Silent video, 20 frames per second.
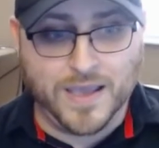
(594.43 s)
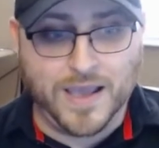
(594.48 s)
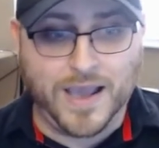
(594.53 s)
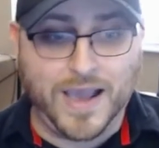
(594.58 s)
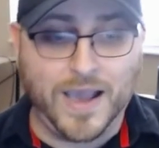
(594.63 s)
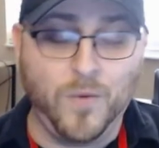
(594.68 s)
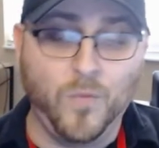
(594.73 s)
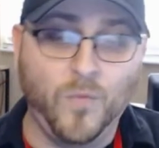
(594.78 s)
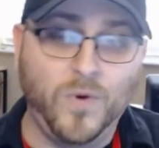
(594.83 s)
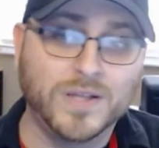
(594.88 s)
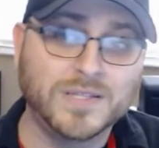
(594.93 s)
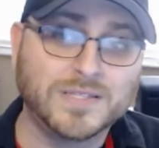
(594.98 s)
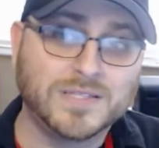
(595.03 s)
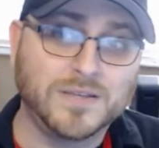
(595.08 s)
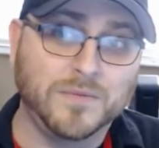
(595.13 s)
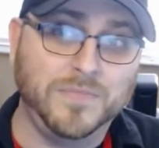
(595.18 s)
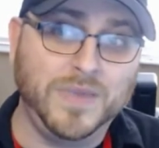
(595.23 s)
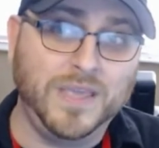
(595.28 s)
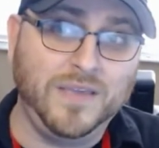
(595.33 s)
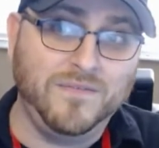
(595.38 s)
I want to
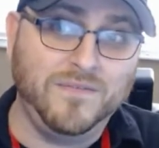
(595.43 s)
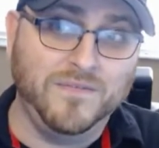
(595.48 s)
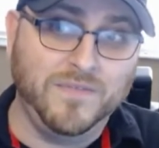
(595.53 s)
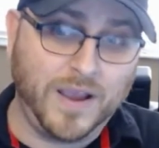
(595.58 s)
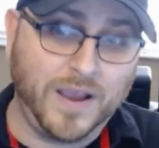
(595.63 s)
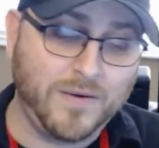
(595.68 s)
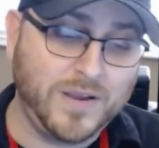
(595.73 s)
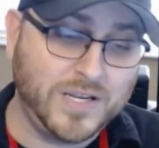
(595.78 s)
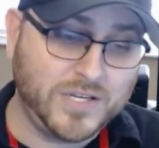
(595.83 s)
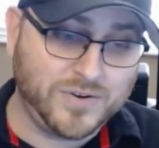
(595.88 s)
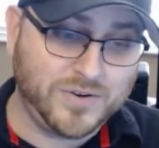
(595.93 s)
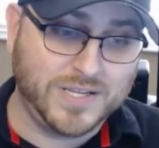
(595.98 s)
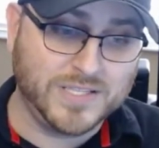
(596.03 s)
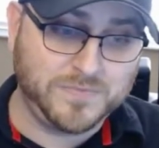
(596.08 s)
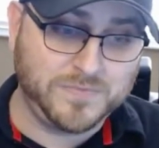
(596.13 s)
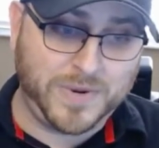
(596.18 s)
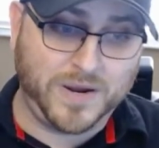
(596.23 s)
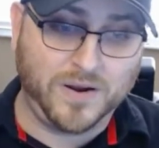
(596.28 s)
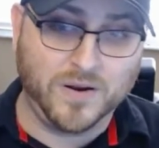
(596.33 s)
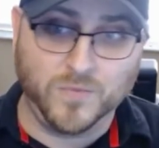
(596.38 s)
be very
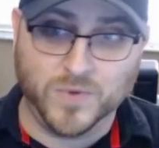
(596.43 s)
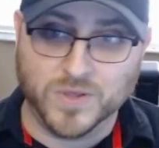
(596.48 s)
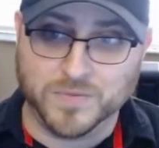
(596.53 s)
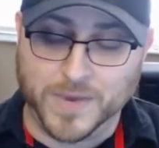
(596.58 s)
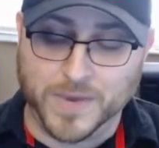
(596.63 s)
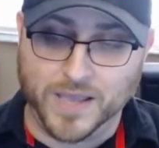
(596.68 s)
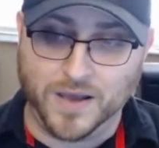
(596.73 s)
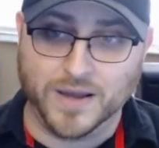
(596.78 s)
transparent with my